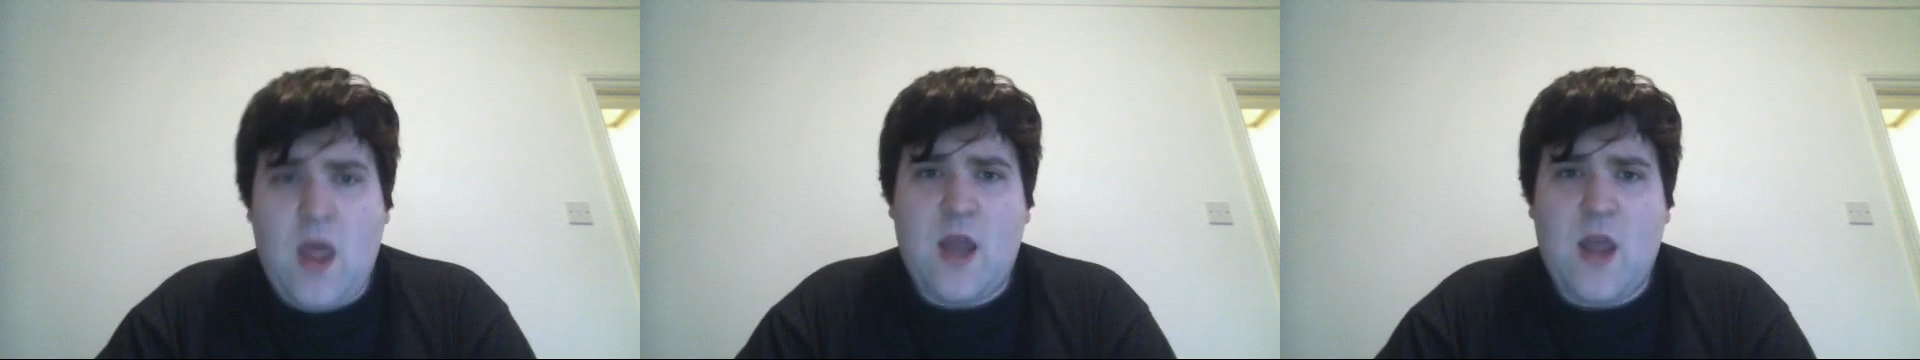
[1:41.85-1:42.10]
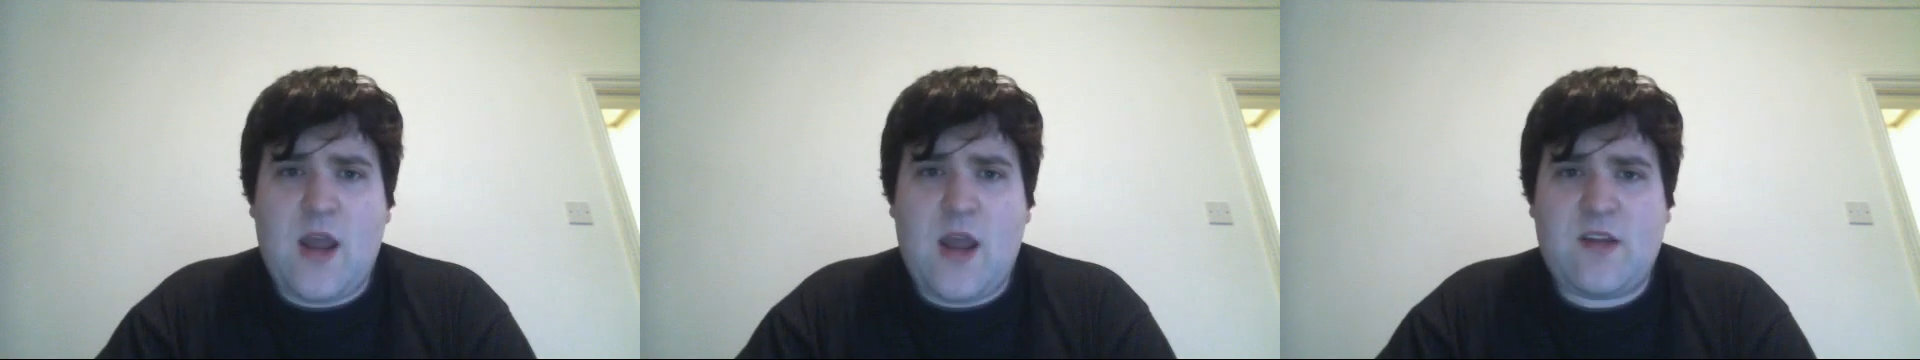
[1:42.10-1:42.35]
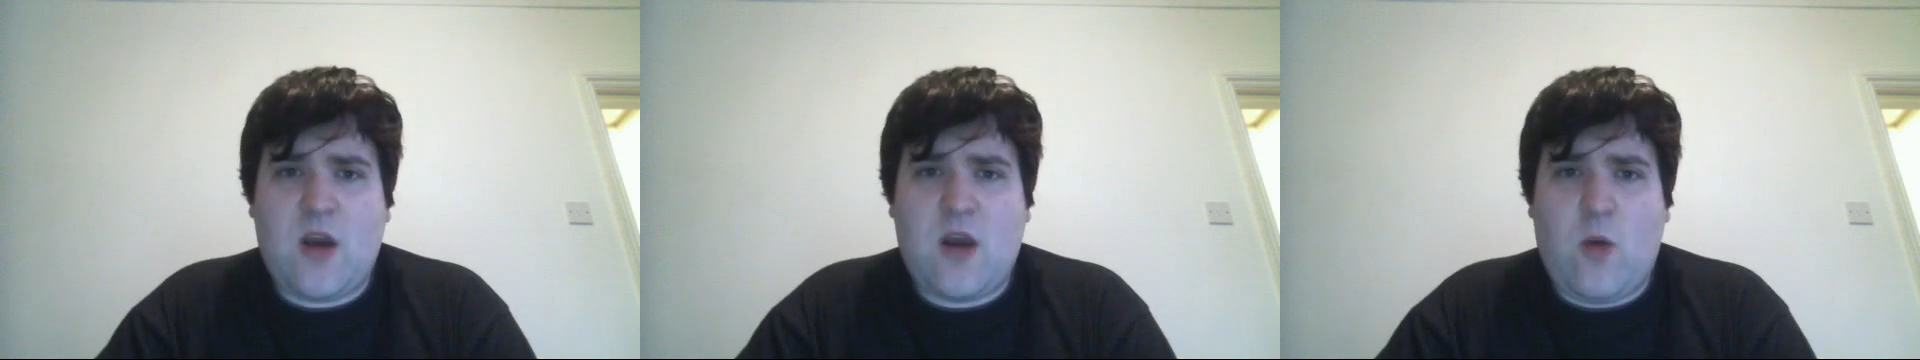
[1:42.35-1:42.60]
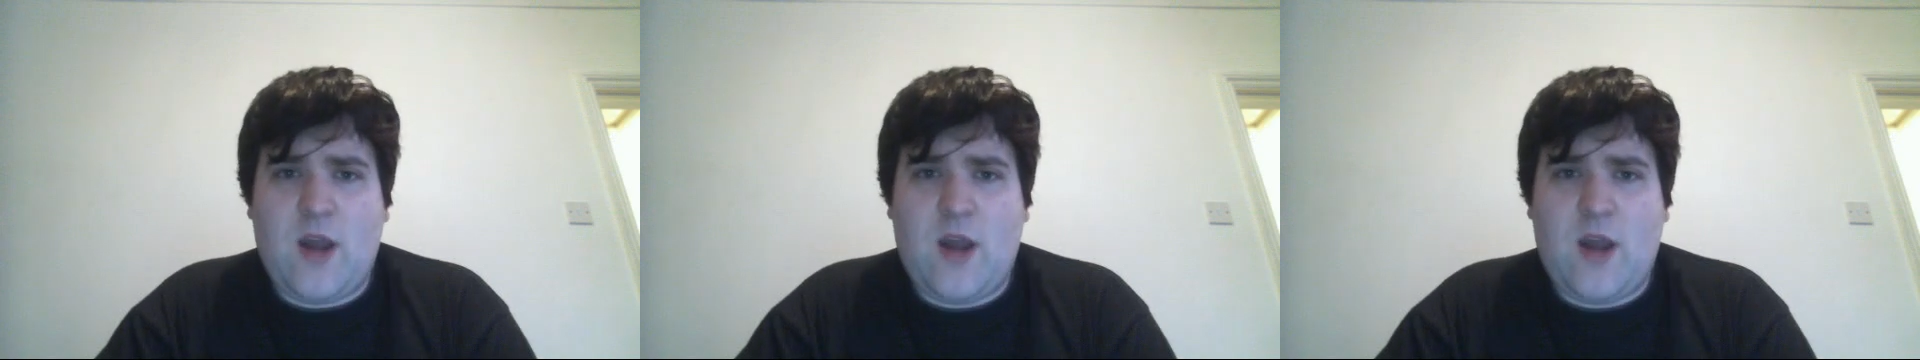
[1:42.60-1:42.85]
Nadia
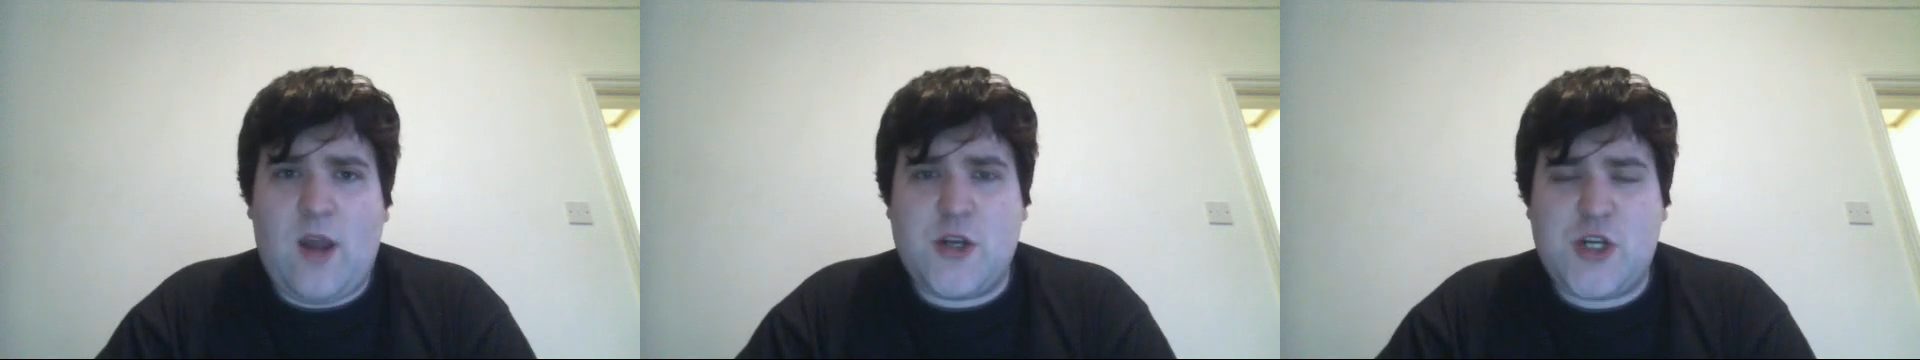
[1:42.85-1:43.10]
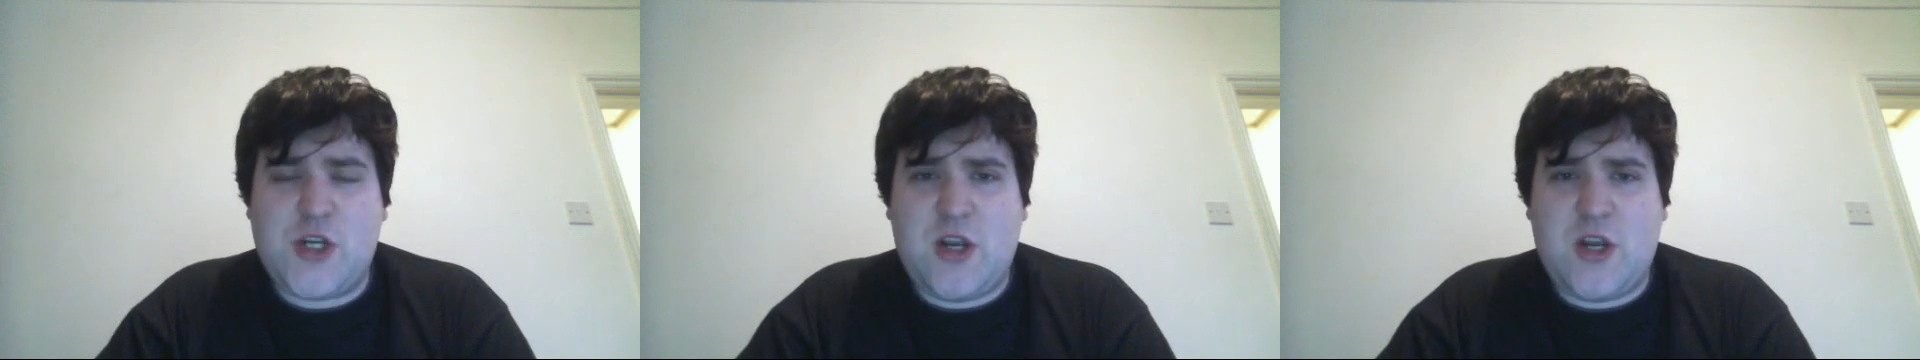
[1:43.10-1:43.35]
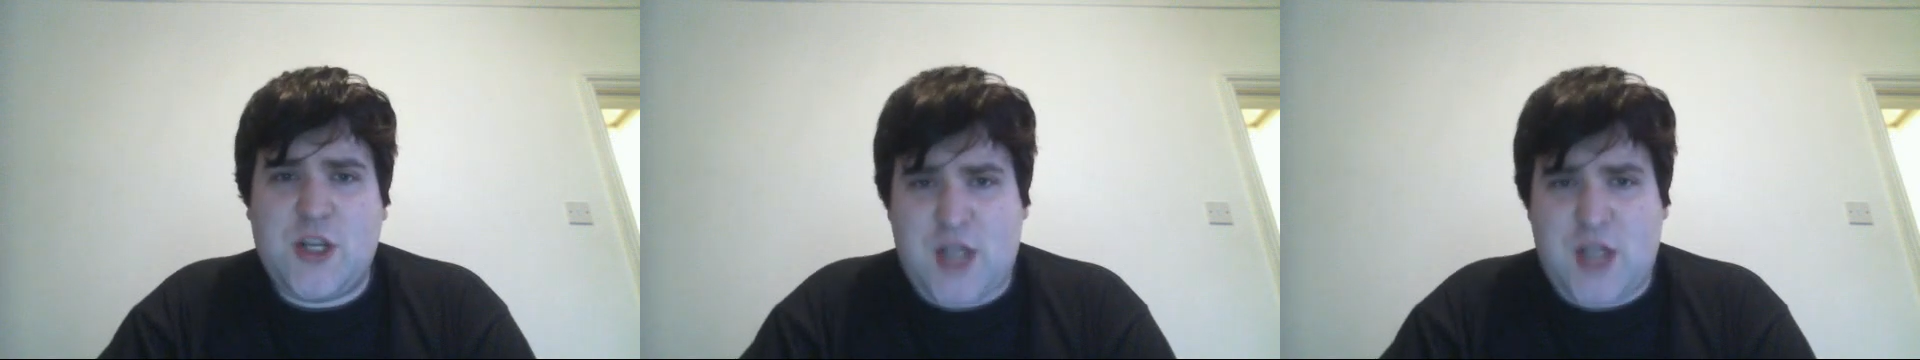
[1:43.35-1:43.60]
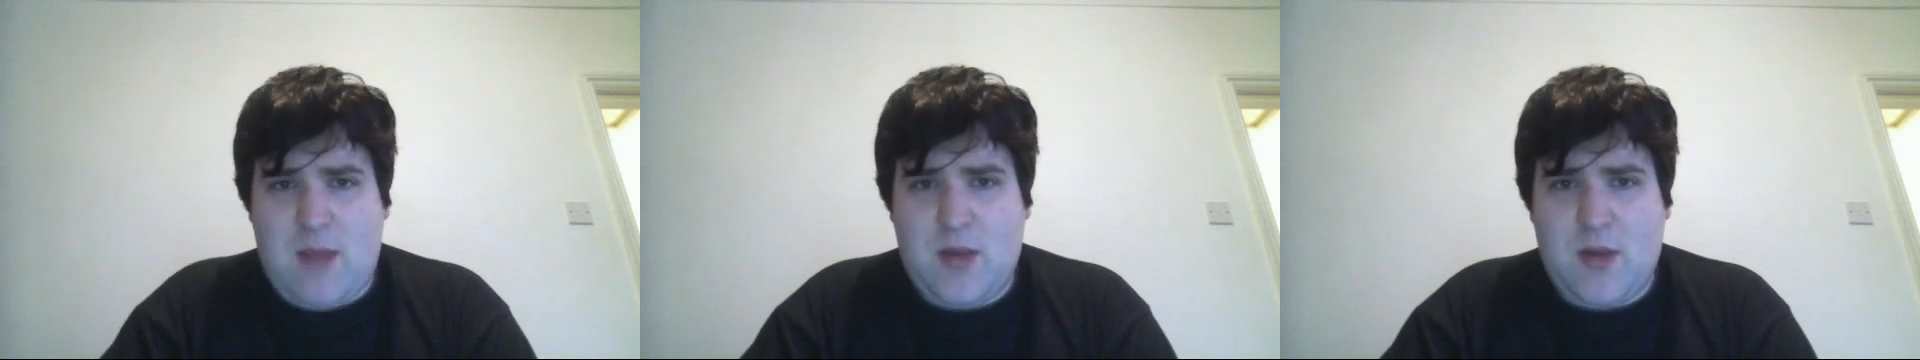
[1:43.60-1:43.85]
Awada and Shirley
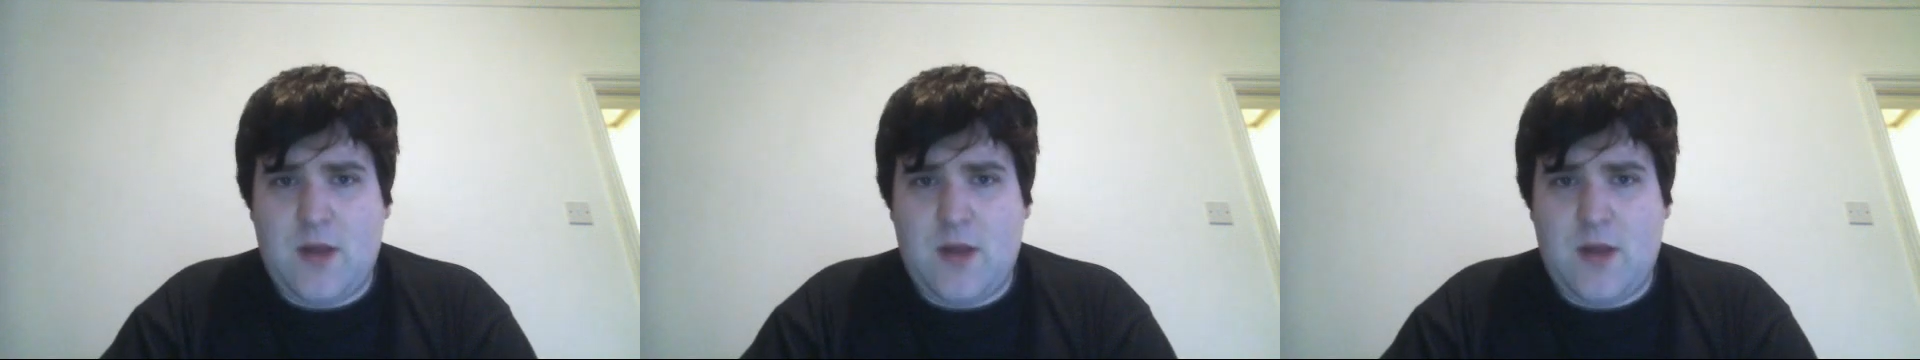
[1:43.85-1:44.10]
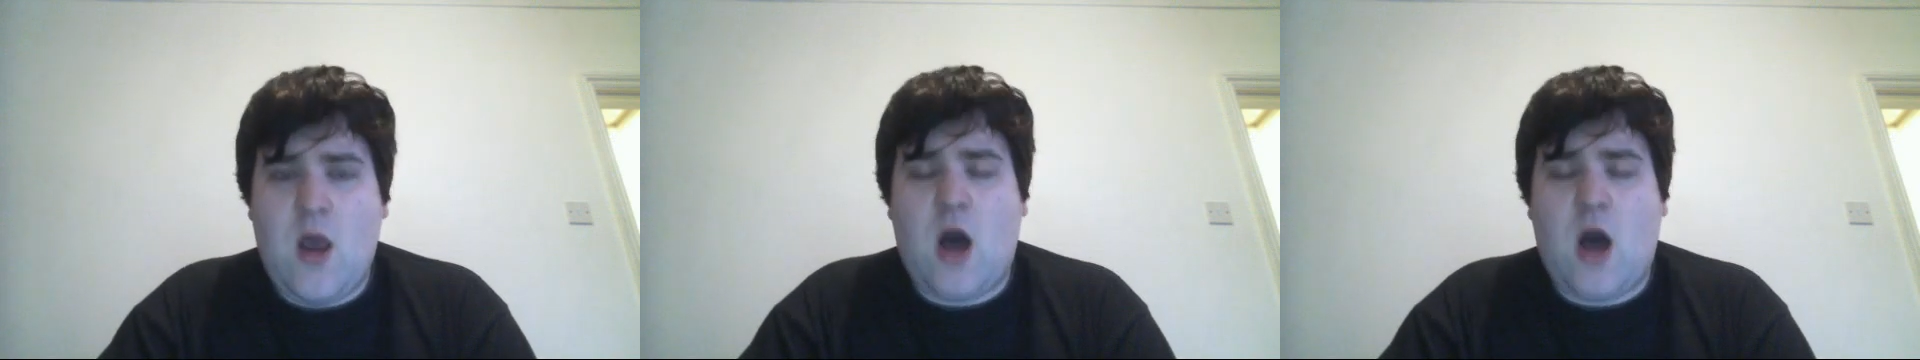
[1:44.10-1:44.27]
Chaplin